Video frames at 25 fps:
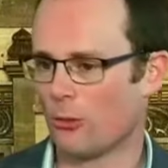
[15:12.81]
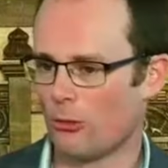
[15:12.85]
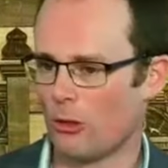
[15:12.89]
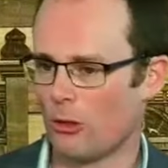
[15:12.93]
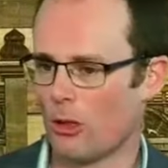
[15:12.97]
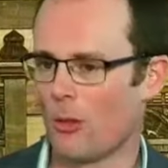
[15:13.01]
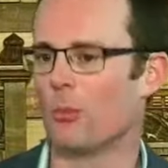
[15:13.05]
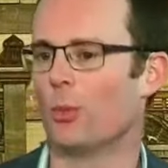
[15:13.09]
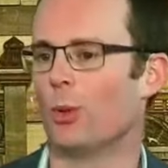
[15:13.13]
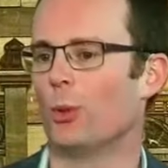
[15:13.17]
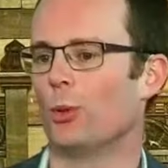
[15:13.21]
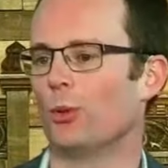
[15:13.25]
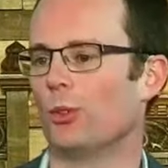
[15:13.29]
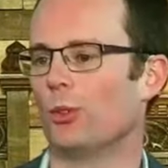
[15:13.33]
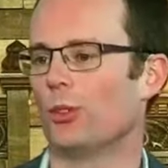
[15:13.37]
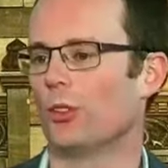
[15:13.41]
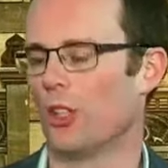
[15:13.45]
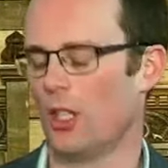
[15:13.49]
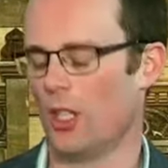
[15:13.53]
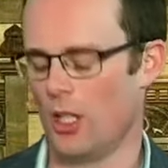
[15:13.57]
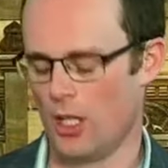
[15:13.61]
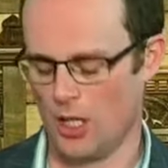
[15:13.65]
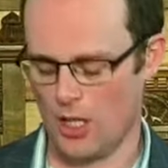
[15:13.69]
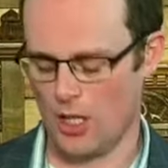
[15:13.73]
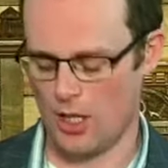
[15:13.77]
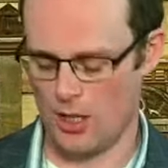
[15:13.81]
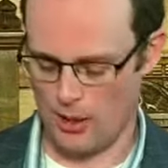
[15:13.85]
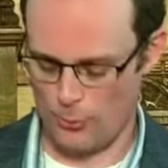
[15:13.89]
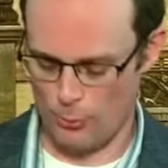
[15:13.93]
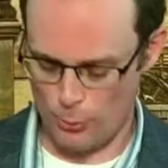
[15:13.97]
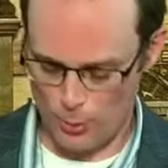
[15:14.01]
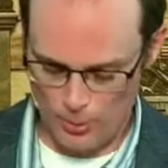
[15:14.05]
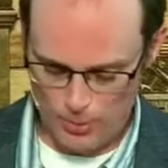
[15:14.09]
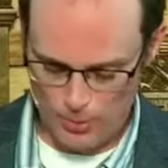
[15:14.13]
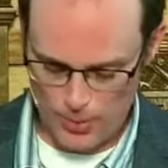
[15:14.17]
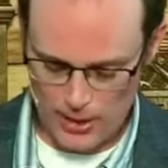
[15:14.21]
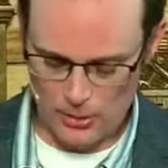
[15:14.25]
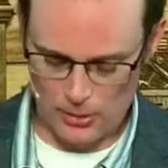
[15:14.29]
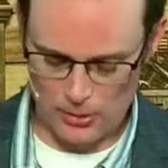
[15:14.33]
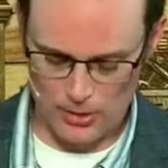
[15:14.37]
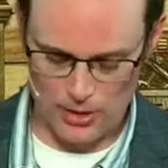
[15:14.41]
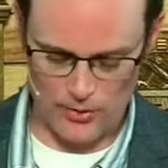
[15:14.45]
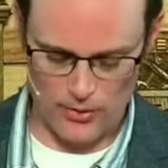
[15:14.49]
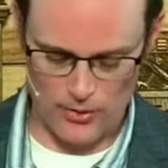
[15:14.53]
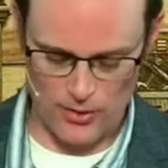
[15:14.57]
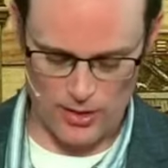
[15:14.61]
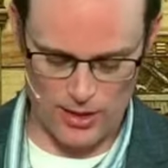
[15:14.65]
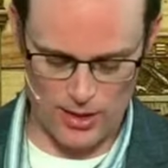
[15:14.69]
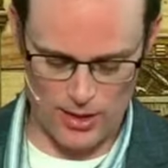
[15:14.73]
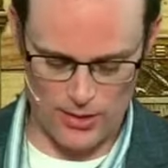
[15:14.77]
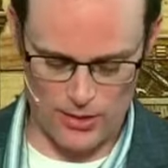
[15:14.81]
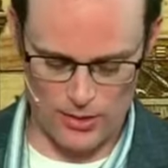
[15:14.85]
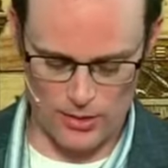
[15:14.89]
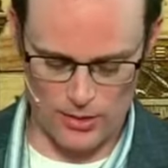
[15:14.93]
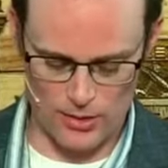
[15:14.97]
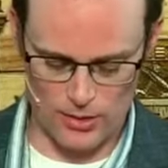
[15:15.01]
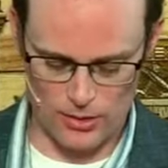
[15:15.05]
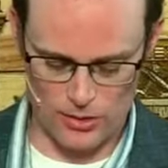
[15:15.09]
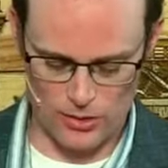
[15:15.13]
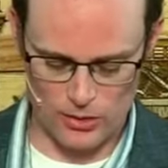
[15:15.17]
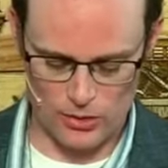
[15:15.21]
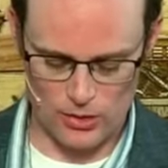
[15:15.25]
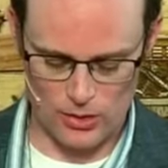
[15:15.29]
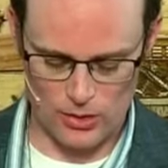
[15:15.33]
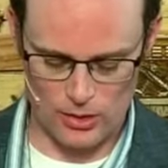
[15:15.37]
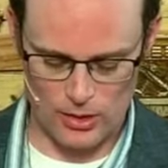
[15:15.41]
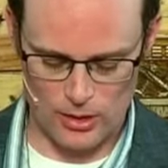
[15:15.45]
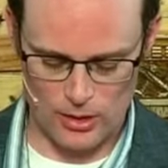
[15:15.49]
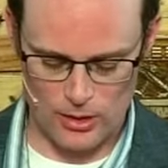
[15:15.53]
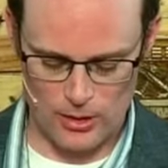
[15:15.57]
grumbled, they've rebelled in the desert.